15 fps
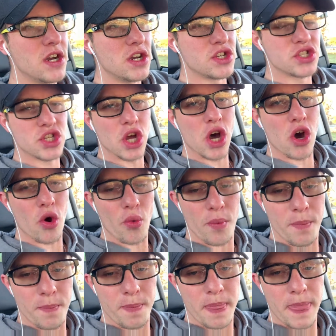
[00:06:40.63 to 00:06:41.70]
So
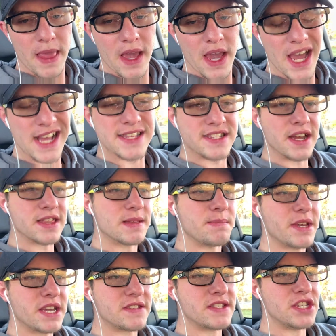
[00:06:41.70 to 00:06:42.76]
it's not the
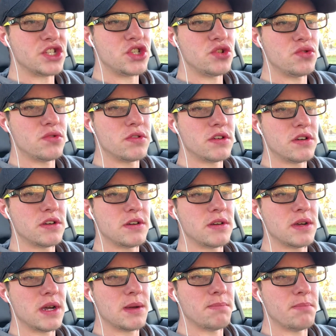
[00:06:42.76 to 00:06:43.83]
biggest issue,
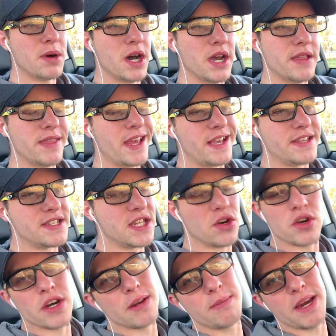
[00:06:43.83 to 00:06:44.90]
but they still
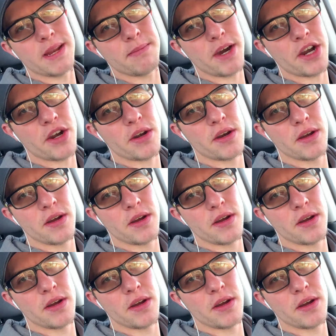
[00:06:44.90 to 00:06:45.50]
could have made it better.